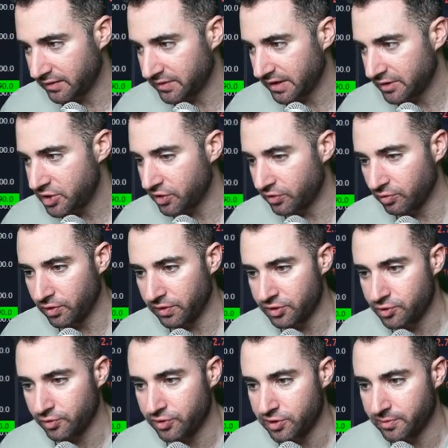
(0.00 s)
Let's actually throw the
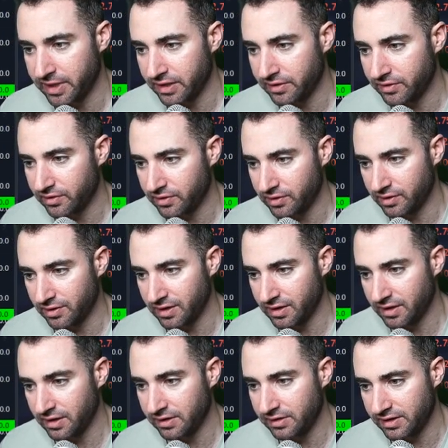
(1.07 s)
troll underbounce on
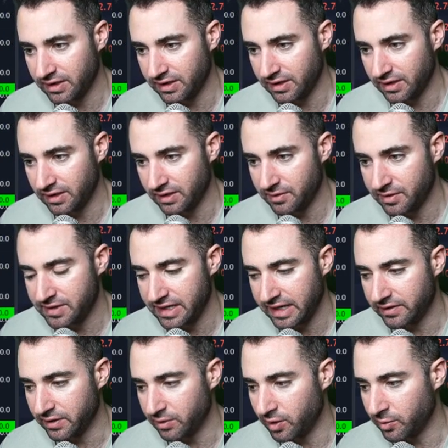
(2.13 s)
the
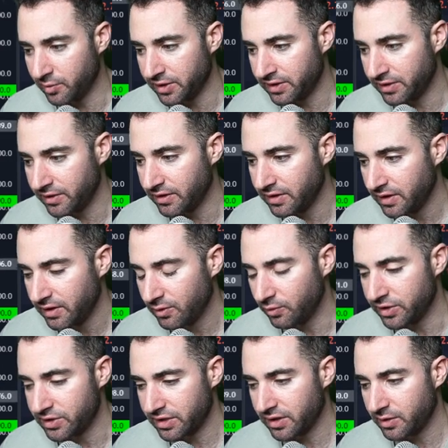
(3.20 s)
daily while we're here,
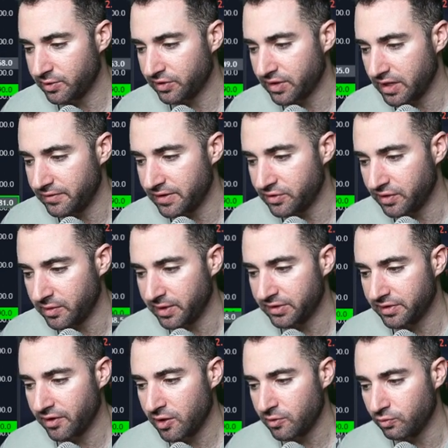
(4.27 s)
which I thought was kind of interesting
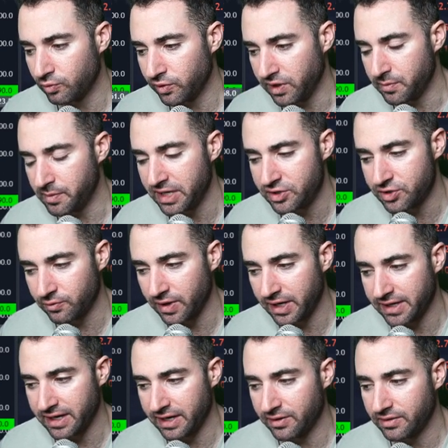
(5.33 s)
because they are really pinching right
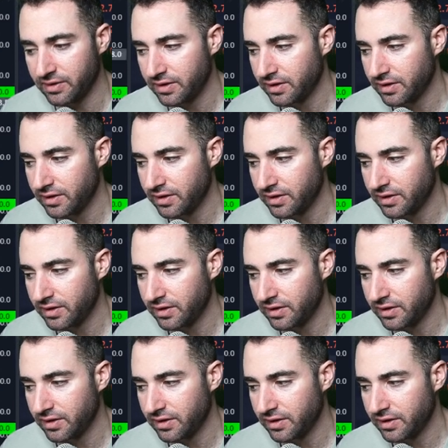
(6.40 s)
now.